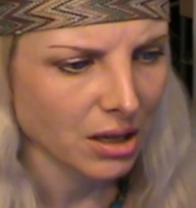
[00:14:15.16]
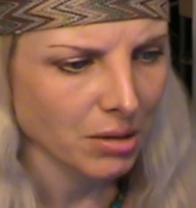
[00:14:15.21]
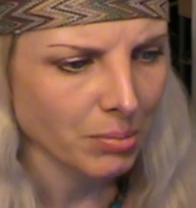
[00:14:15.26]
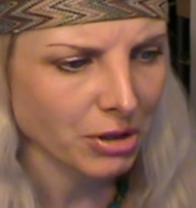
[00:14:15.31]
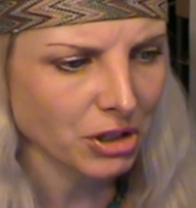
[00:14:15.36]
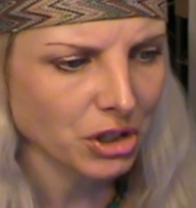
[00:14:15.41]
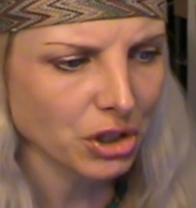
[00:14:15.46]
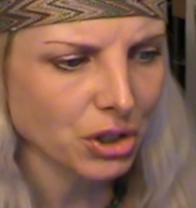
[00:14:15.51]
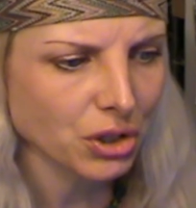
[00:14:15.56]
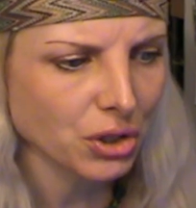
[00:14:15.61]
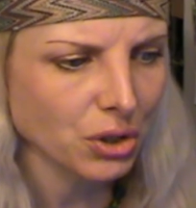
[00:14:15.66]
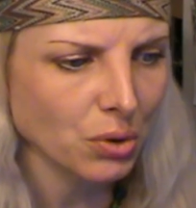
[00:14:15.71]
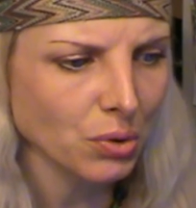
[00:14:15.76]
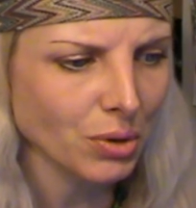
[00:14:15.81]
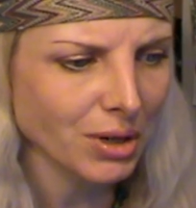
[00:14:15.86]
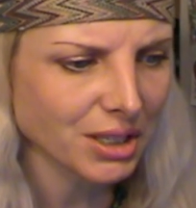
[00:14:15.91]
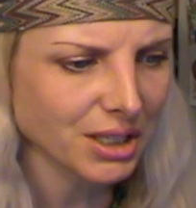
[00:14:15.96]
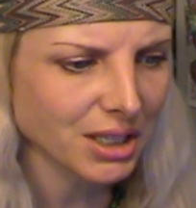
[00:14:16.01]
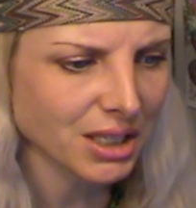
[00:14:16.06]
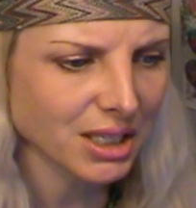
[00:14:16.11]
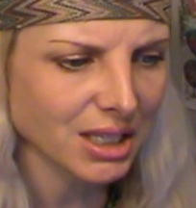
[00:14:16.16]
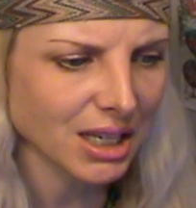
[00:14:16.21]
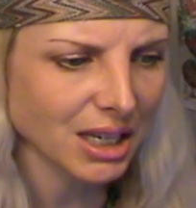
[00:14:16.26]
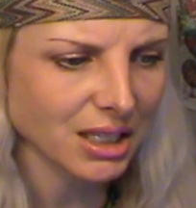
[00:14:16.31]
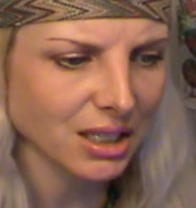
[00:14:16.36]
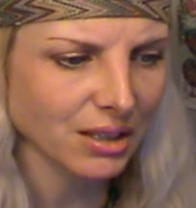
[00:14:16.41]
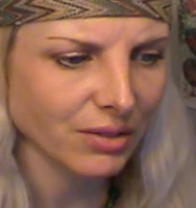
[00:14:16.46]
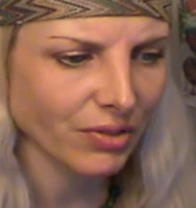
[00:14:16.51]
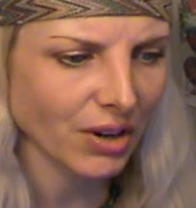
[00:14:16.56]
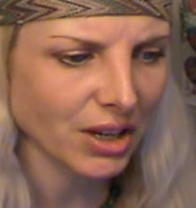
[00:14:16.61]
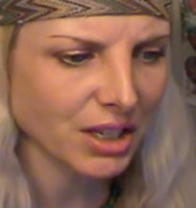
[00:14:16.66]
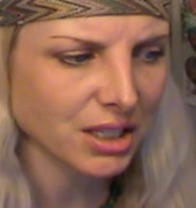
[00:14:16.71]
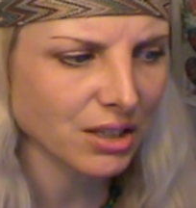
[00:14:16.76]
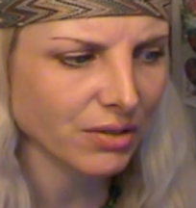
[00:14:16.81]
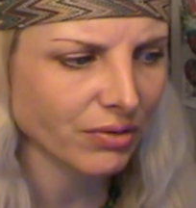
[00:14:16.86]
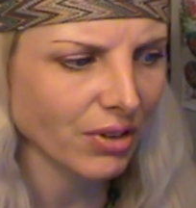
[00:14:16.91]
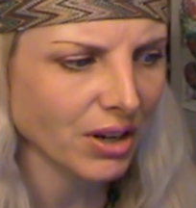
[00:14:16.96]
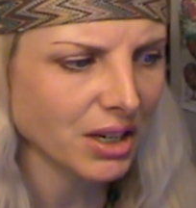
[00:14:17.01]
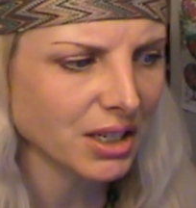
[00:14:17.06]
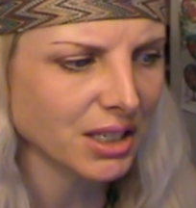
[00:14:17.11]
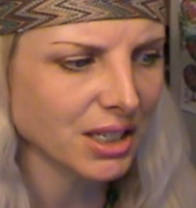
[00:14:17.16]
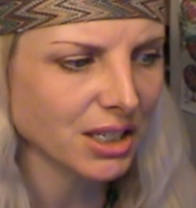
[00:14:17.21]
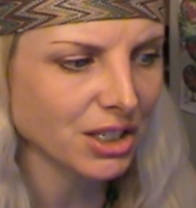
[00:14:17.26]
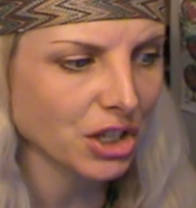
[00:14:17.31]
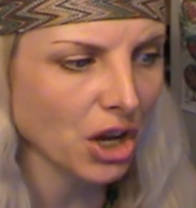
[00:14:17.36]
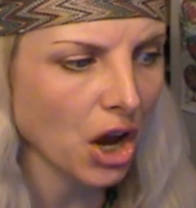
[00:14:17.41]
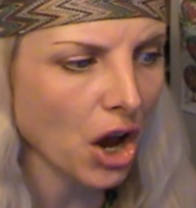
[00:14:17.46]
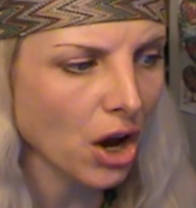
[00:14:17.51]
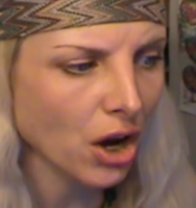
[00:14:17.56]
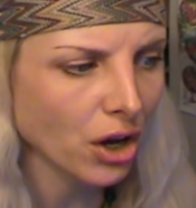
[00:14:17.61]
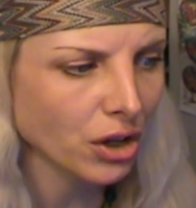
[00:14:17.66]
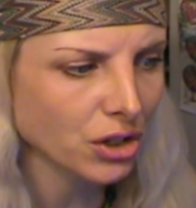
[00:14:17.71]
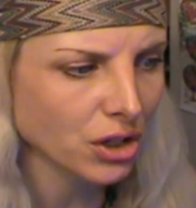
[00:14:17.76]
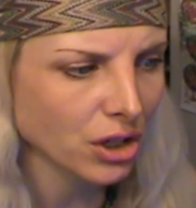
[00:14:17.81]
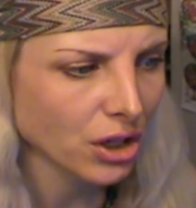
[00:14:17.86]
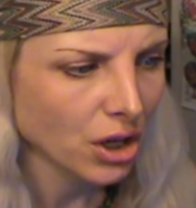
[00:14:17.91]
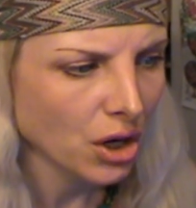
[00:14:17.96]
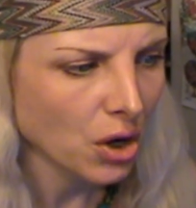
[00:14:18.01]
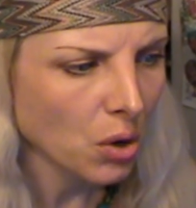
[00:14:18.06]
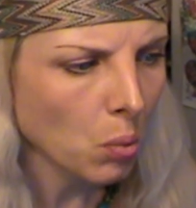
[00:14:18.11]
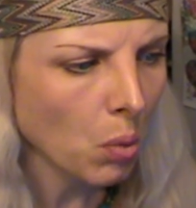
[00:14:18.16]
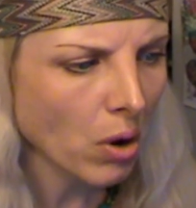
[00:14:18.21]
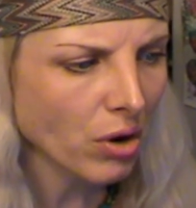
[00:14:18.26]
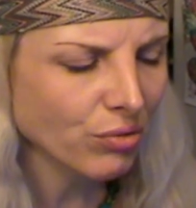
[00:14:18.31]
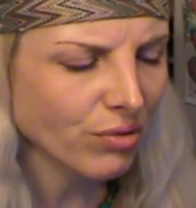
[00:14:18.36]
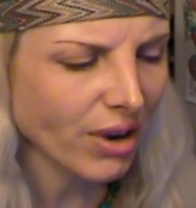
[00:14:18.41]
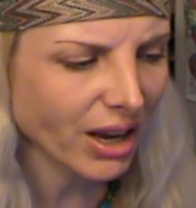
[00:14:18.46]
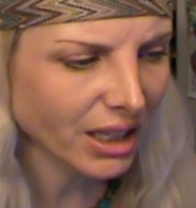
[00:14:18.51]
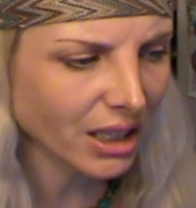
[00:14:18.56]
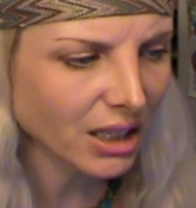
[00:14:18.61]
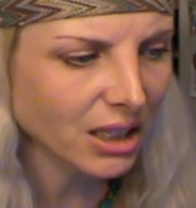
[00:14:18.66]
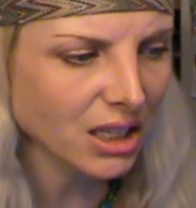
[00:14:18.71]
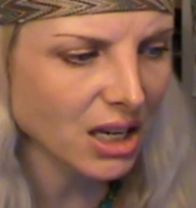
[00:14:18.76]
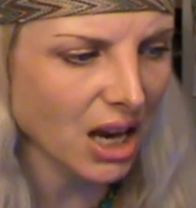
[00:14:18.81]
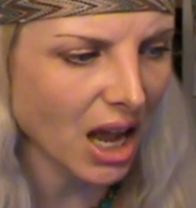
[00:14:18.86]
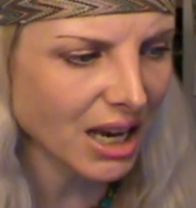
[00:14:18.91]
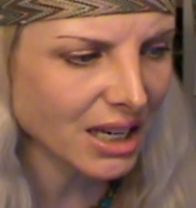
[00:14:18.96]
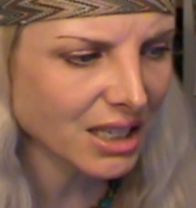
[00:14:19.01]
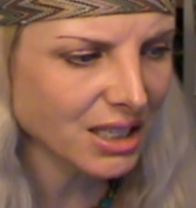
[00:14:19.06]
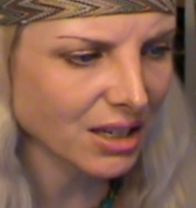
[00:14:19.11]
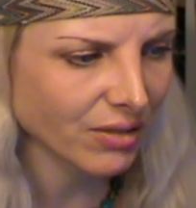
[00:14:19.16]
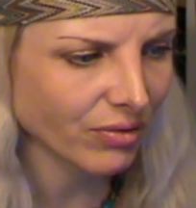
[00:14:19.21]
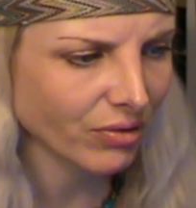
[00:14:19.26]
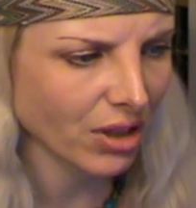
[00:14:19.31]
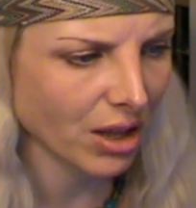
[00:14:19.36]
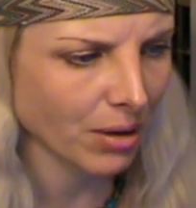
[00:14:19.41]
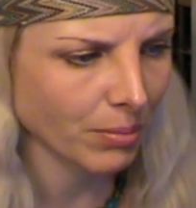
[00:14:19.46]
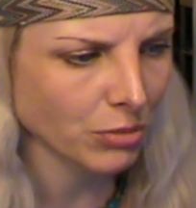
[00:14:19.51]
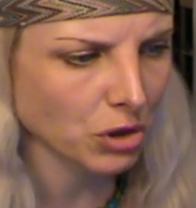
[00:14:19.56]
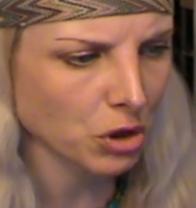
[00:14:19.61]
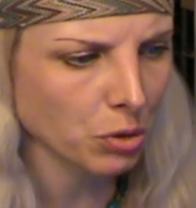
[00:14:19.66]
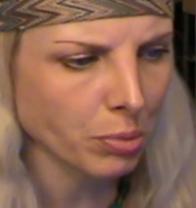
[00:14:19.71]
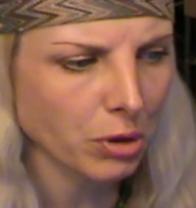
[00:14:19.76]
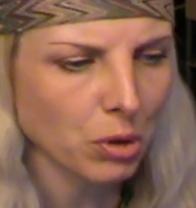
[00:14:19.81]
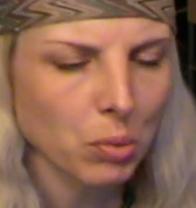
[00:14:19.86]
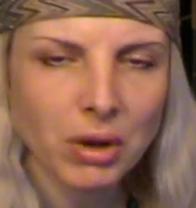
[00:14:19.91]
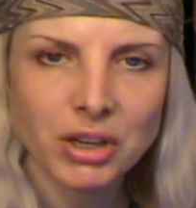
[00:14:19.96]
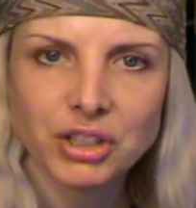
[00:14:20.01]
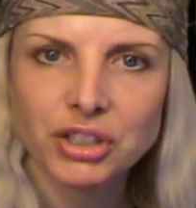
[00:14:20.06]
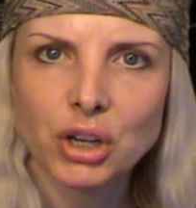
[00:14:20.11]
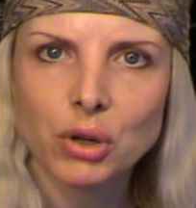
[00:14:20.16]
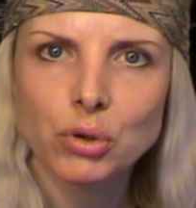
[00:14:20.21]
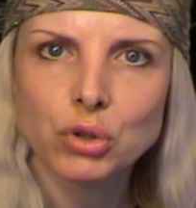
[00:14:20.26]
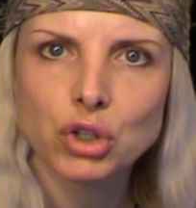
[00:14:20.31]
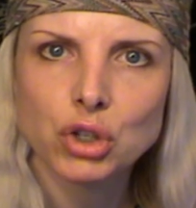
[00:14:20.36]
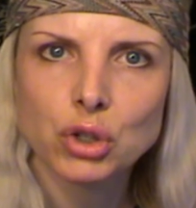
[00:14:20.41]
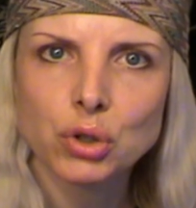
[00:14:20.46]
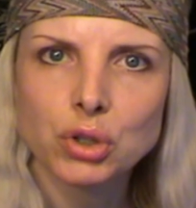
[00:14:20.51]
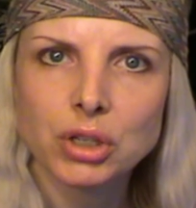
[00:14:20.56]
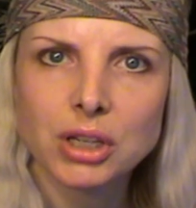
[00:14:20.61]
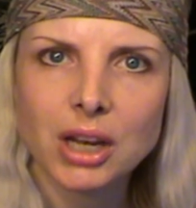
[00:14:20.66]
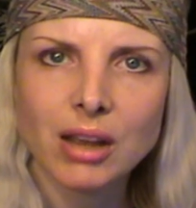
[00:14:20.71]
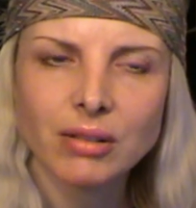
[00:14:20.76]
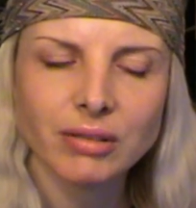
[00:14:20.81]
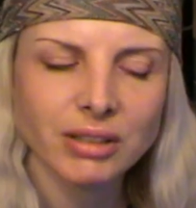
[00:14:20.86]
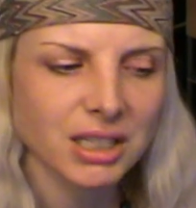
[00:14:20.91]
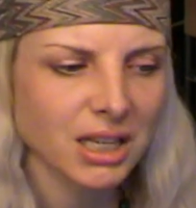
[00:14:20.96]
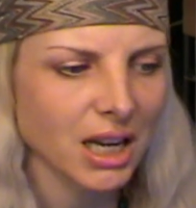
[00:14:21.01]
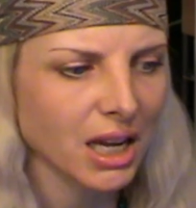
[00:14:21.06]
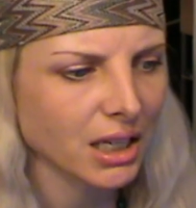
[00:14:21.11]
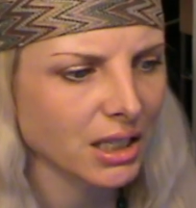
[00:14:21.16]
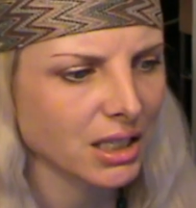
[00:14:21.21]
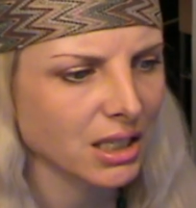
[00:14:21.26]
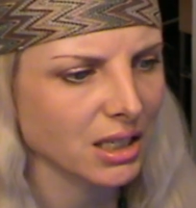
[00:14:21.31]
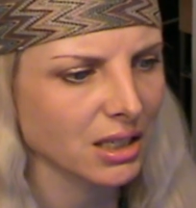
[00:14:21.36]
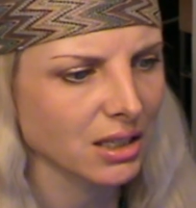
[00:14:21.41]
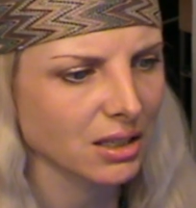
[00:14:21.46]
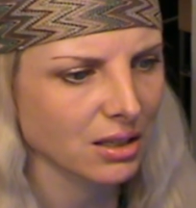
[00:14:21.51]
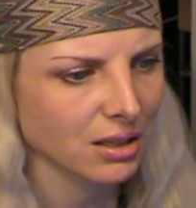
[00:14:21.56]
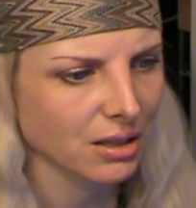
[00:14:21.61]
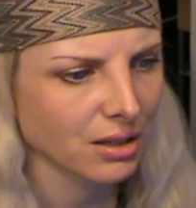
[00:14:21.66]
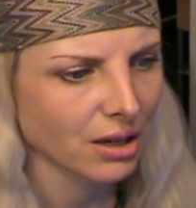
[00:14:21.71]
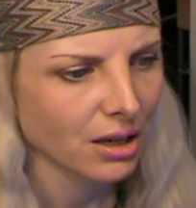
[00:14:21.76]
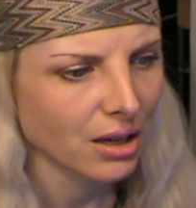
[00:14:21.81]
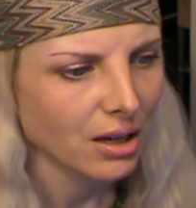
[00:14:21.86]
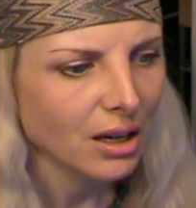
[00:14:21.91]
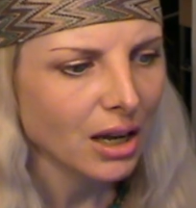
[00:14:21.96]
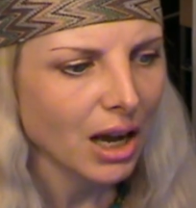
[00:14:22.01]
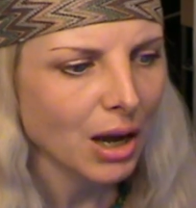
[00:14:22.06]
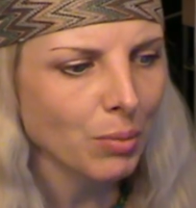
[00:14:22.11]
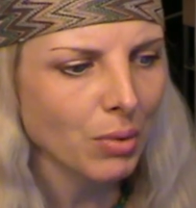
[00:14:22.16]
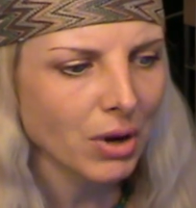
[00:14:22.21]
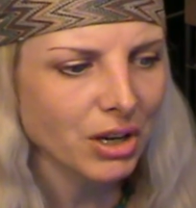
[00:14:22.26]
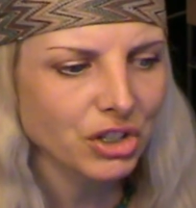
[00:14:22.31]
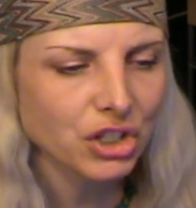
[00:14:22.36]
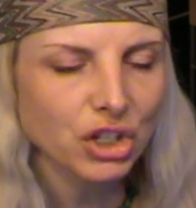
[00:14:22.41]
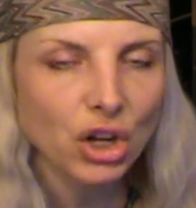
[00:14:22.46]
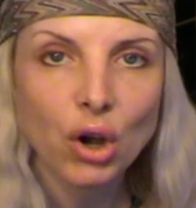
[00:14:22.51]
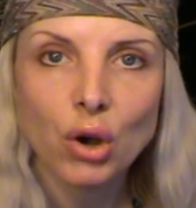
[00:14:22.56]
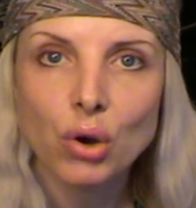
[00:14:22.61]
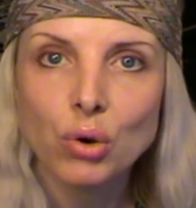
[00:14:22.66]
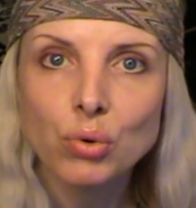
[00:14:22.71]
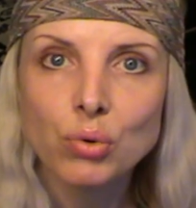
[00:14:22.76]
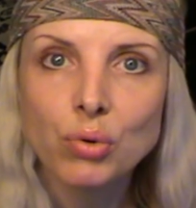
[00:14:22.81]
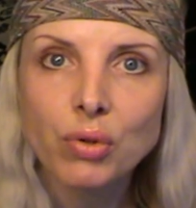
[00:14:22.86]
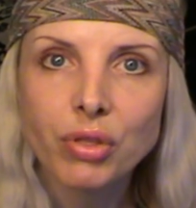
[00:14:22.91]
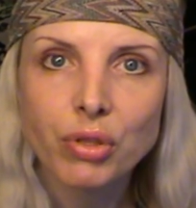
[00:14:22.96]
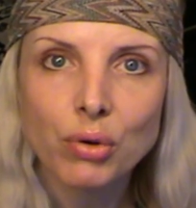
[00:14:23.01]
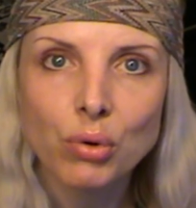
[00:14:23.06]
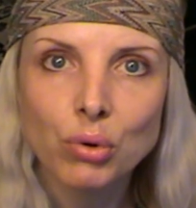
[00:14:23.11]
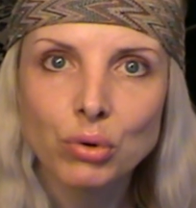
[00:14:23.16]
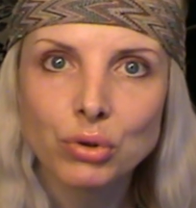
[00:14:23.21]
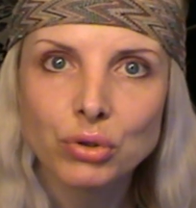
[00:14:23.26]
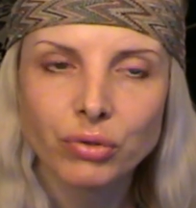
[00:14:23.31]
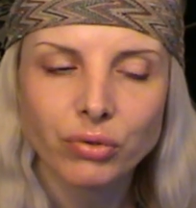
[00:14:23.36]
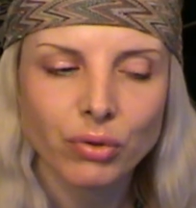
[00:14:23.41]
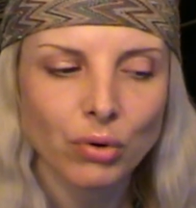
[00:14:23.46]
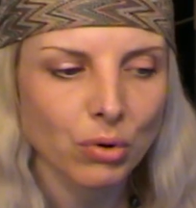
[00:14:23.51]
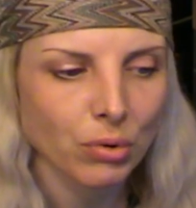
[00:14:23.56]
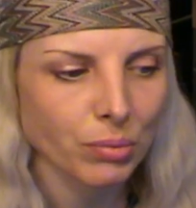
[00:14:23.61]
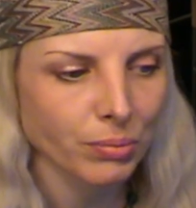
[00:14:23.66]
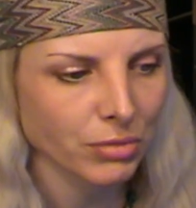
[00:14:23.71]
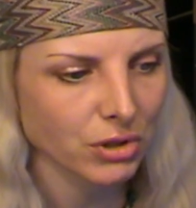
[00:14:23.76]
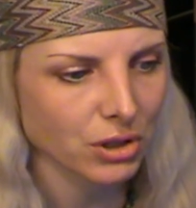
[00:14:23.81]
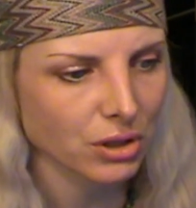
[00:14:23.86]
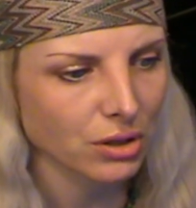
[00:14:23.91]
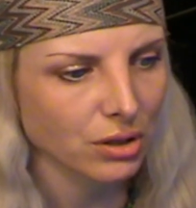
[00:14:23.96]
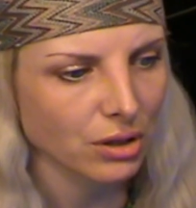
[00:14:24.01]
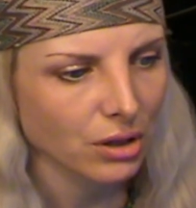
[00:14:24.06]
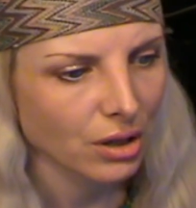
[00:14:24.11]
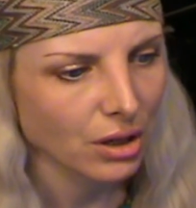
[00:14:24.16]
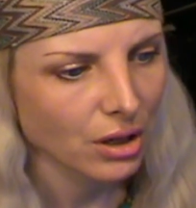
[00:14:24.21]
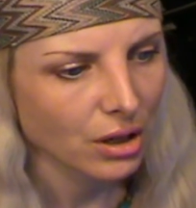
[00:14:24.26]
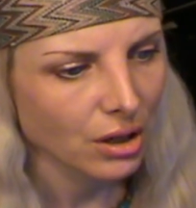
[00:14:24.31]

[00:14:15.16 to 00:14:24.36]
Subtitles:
But as soon as the setting face to face is heard, one recogniseth them to be one's own tutelary deities, and one's own thought forms.